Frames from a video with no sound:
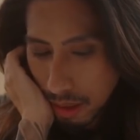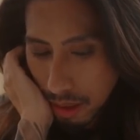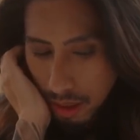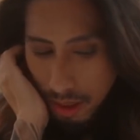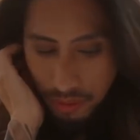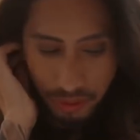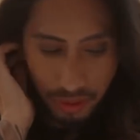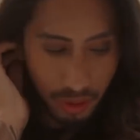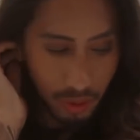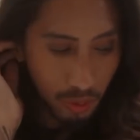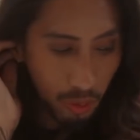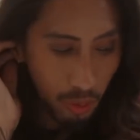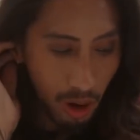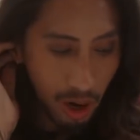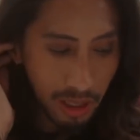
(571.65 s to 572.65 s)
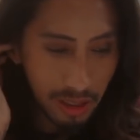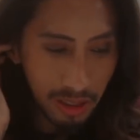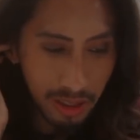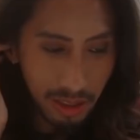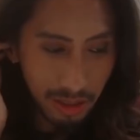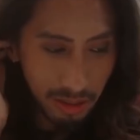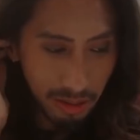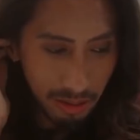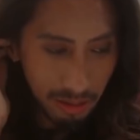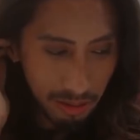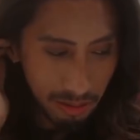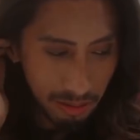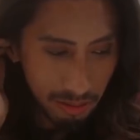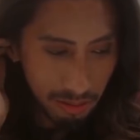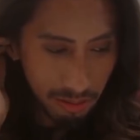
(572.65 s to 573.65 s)
if you wanted
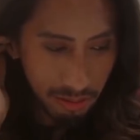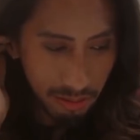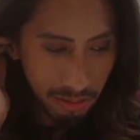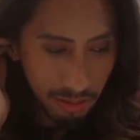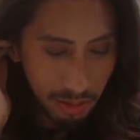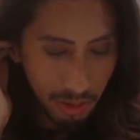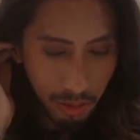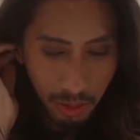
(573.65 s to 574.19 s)
to